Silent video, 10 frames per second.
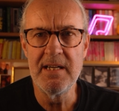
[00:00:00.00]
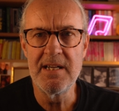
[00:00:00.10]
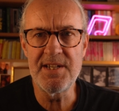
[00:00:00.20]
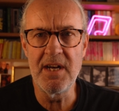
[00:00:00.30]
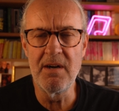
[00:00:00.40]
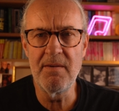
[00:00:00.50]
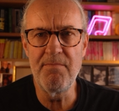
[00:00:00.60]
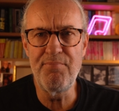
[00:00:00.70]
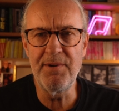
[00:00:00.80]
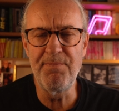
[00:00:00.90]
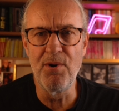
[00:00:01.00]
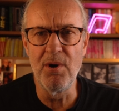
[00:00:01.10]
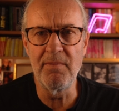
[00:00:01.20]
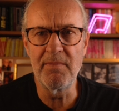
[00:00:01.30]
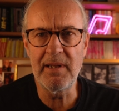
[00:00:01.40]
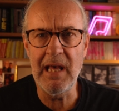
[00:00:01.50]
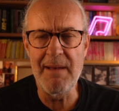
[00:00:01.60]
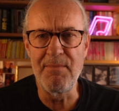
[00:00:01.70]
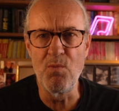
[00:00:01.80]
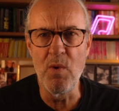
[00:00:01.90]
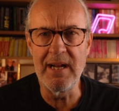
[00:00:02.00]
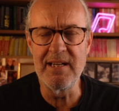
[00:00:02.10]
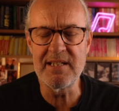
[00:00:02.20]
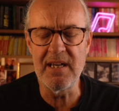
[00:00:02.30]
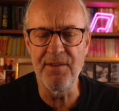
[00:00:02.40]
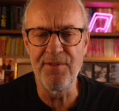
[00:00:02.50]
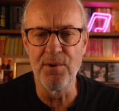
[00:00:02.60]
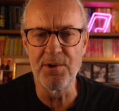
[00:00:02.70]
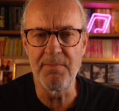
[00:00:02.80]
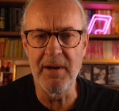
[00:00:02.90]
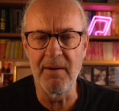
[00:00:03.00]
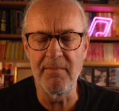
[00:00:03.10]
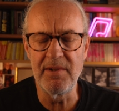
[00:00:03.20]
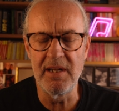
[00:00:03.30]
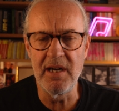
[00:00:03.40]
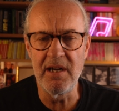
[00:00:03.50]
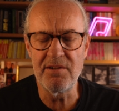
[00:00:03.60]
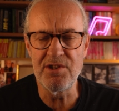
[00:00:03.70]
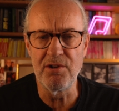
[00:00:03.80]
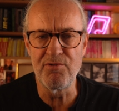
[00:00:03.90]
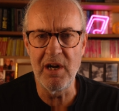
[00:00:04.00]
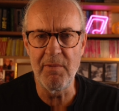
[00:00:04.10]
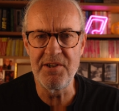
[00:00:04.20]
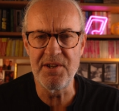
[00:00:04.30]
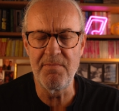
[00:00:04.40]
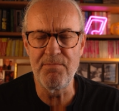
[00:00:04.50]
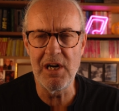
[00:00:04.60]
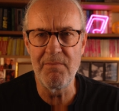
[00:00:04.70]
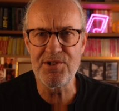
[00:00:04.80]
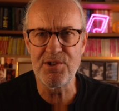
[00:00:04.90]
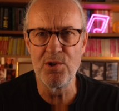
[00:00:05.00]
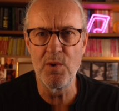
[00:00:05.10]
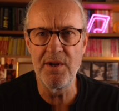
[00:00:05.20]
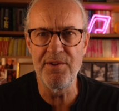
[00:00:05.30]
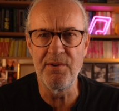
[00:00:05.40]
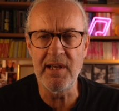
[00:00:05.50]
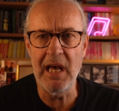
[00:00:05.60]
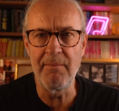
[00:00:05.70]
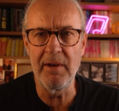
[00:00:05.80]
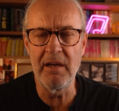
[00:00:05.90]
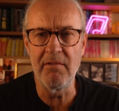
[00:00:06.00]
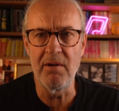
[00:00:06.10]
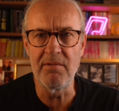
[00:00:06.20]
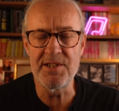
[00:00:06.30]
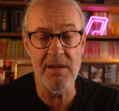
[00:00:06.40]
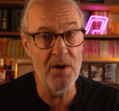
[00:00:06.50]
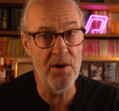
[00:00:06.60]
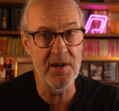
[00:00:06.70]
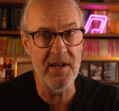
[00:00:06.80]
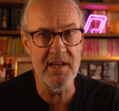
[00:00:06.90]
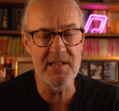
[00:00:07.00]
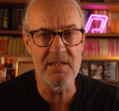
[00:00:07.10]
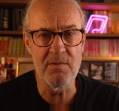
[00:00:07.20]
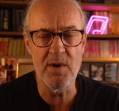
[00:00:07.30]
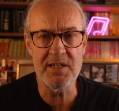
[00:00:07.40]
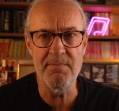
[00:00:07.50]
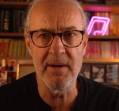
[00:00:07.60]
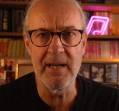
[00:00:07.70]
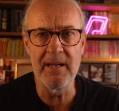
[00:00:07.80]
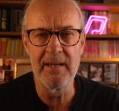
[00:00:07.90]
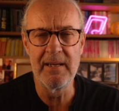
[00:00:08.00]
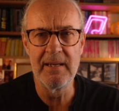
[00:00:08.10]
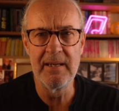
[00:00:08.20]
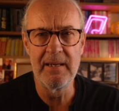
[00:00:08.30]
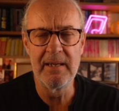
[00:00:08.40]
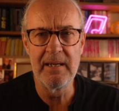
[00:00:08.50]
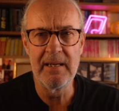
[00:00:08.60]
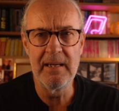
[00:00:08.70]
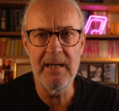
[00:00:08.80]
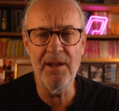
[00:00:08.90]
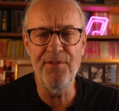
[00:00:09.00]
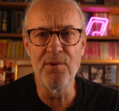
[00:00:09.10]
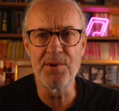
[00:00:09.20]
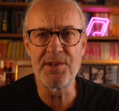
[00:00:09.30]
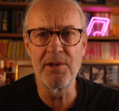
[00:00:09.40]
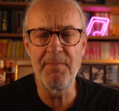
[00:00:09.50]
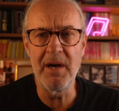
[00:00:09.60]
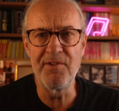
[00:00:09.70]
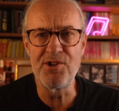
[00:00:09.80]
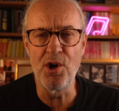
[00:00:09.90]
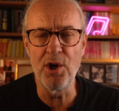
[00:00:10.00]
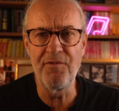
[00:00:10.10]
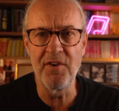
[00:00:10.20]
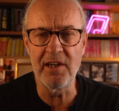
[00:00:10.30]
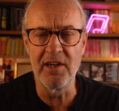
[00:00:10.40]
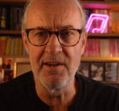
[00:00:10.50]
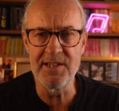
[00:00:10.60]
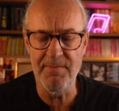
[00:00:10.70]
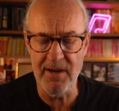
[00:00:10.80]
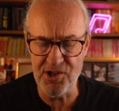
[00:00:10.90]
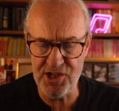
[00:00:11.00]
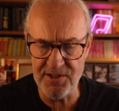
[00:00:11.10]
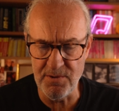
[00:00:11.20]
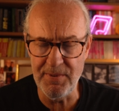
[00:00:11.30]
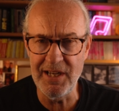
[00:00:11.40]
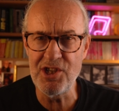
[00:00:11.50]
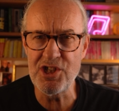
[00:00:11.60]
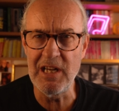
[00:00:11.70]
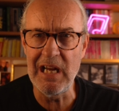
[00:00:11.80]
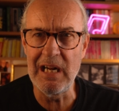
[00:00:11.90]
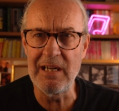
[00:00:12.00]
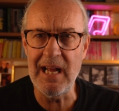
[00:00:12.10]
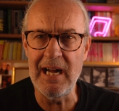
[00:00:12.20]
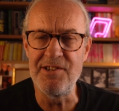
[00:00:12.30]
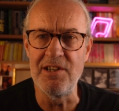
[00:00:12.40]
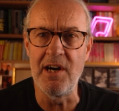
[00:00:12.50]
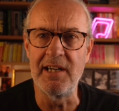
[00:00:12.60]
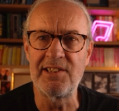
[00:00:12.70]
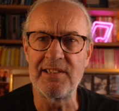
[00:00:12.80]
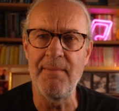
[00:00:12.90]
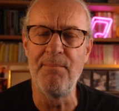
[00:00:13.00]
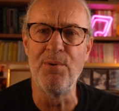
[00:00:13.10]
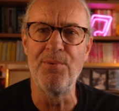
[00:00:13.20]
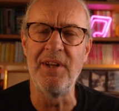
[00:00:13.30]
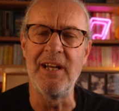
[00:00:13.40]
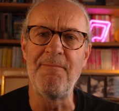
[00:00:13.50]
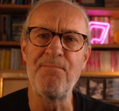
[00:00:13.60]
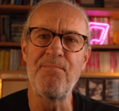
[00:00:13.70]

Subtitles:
So Bridport came and went. I thought about children I went to primary school with who came here on summer holidays, West Bay. And I thought too about the geography I'd learnt about Chesil Beach, and Andy and I sampled the